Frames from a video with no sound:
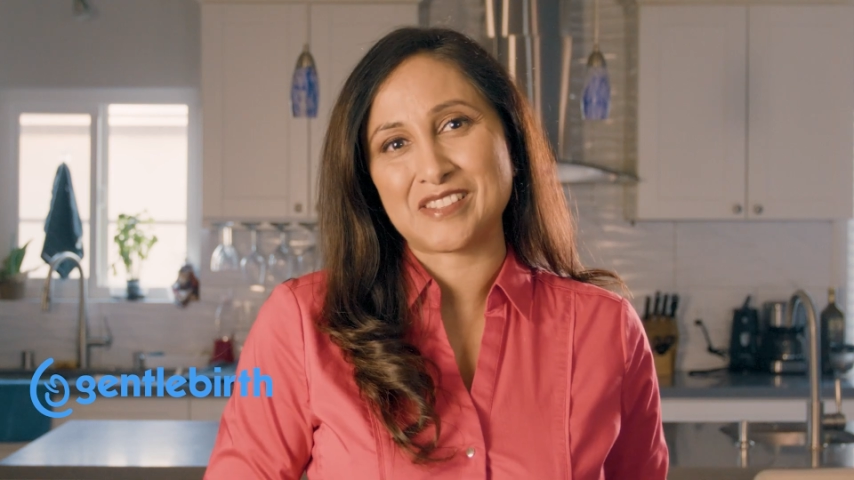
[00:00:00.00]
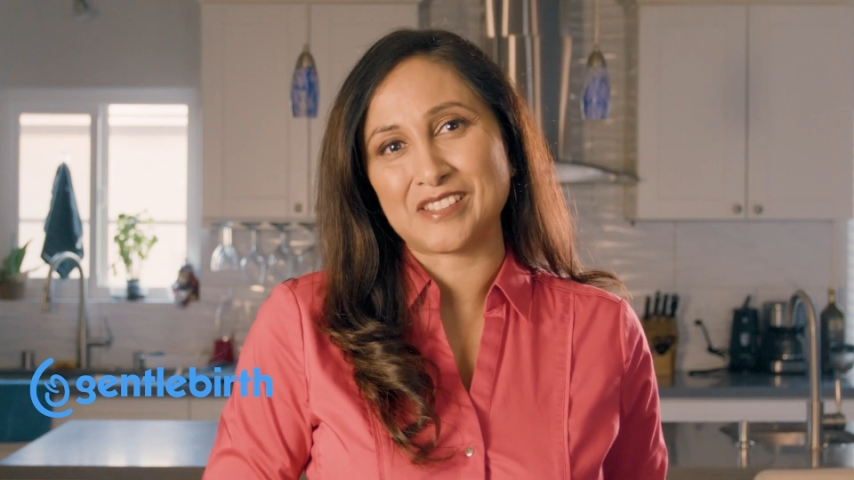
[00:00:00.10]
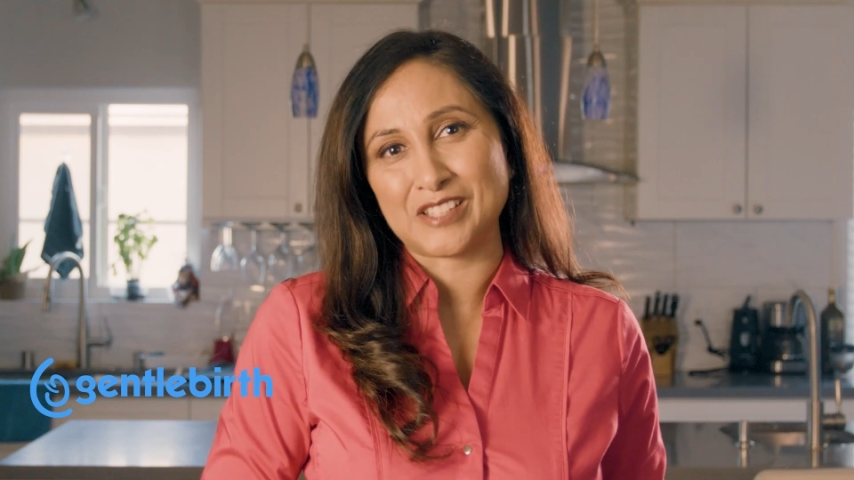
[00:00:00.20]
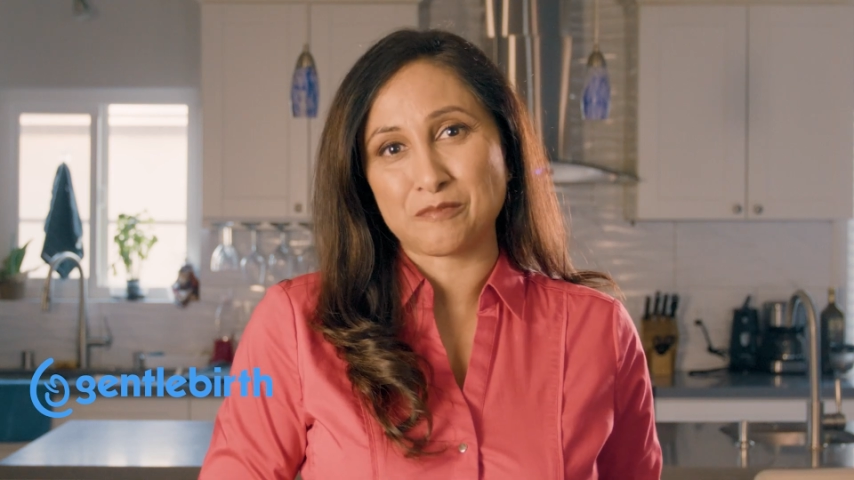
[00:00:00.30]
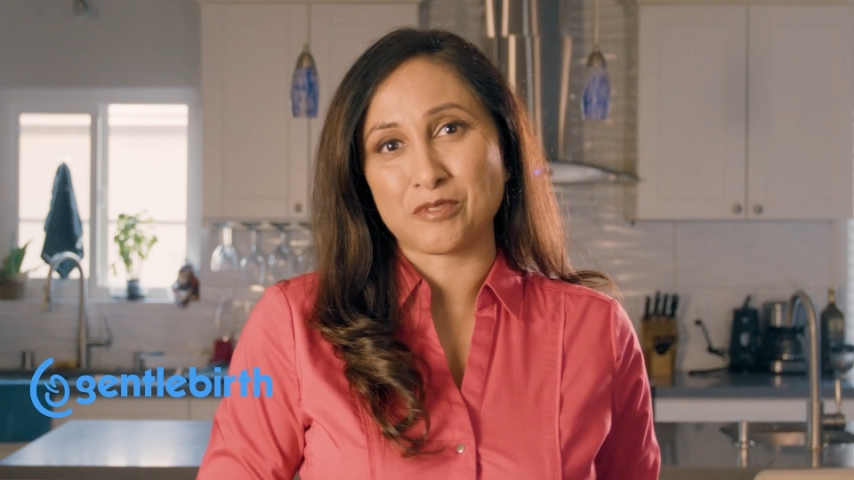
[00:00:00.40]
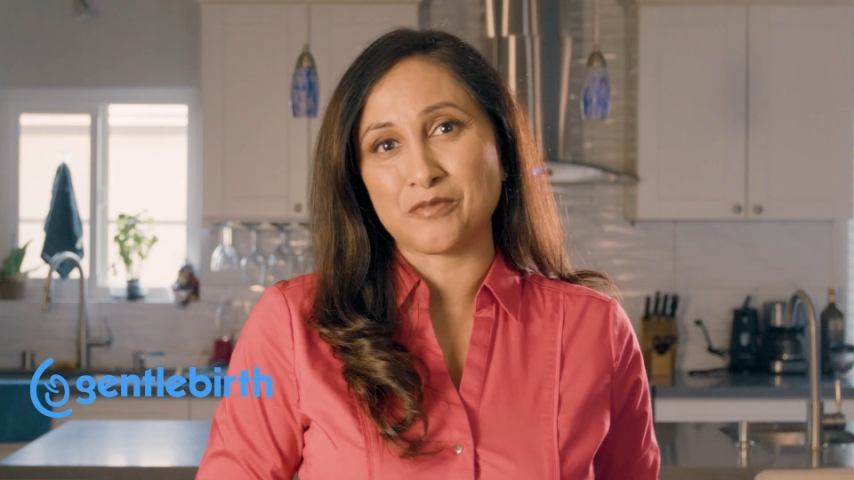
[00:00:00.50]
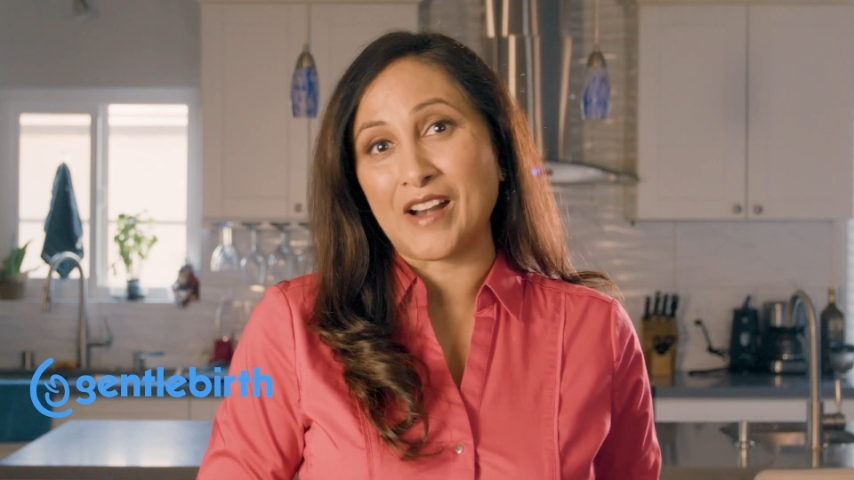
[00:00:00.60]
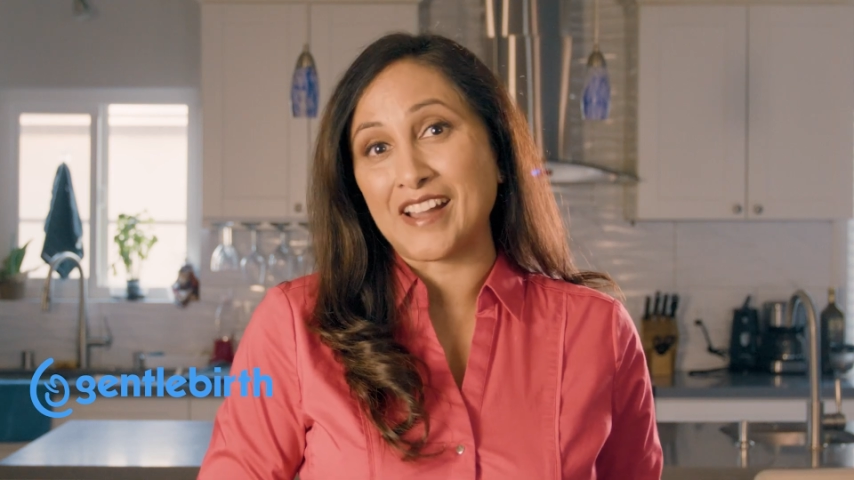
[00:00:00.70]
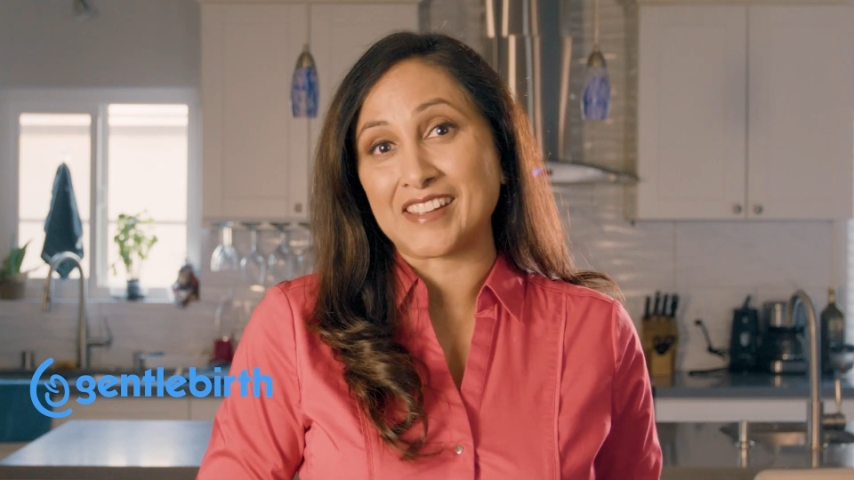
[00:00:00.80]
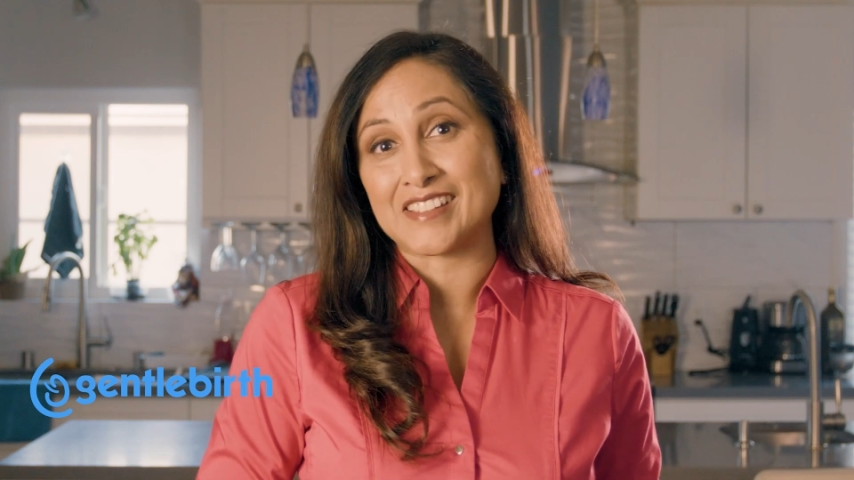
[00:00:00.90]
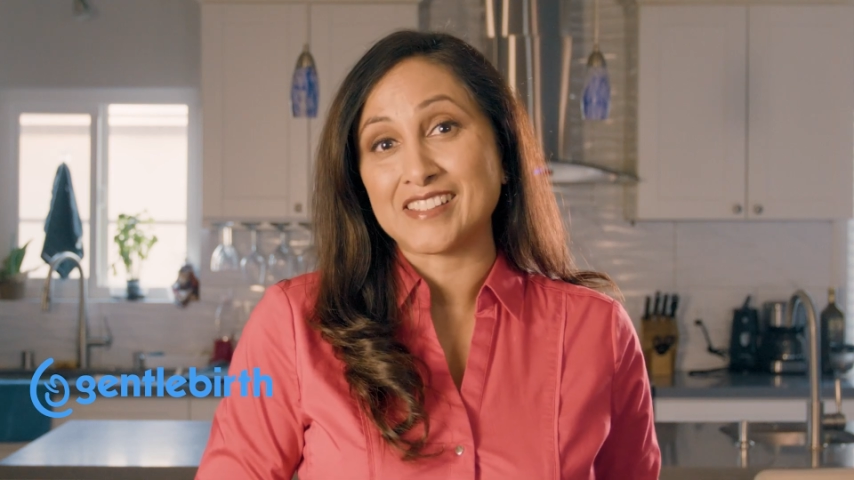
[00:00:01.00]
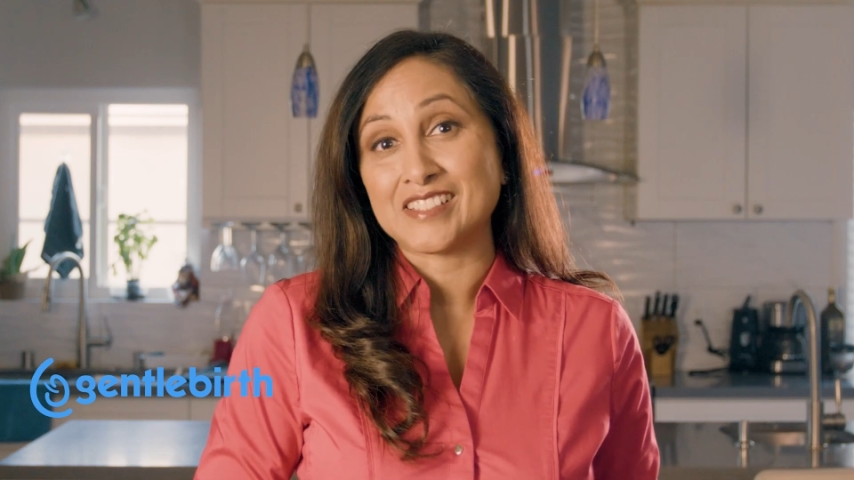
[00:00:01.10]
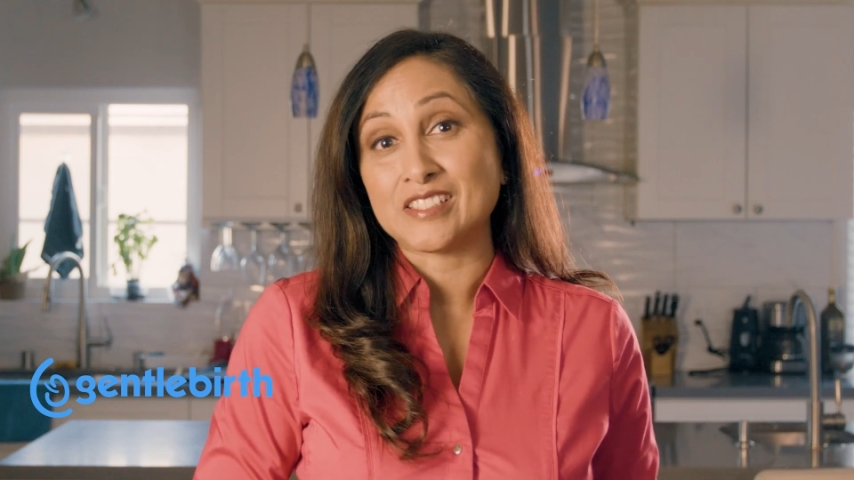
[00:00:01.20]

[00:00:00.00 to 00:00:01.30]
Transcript: in the link provided,